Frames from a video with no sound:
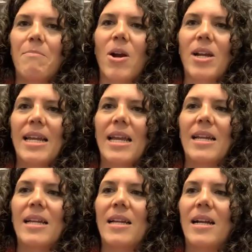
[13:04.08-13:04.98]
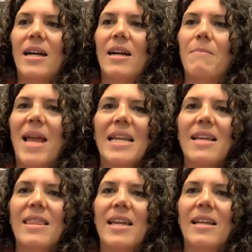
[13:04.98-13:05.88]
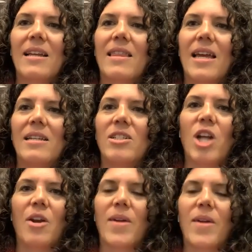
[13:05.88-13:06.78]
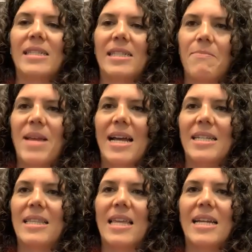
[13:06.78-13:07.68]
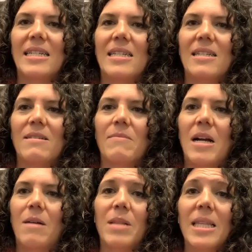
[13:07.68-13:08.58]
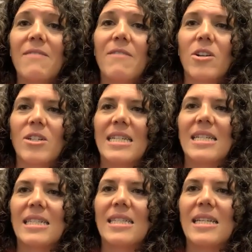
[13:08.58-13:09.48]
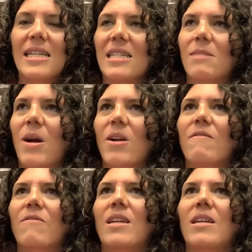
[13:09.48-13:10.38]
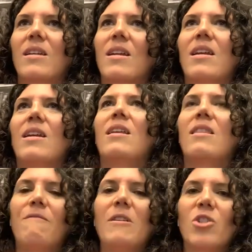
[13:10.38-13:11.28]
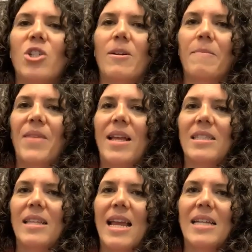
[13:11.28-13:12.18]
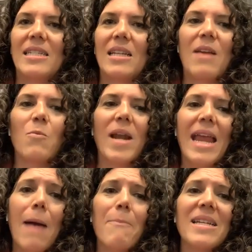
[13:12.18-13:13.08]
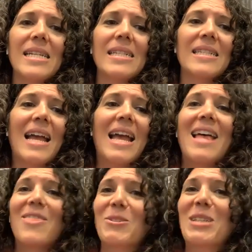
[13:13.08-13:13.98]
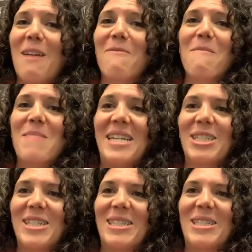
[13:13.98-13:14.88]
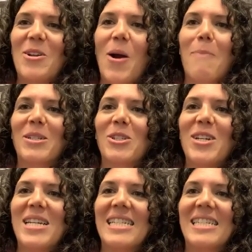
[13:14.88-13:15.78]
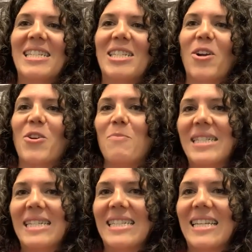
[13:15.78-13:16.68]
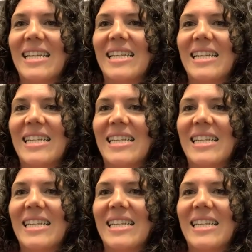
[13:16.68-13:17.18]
in marketing anything that generates demand that I didn't believe in or didn't see as part of the future. And what happened is those confirmations, you know, opportunities to start new businesses,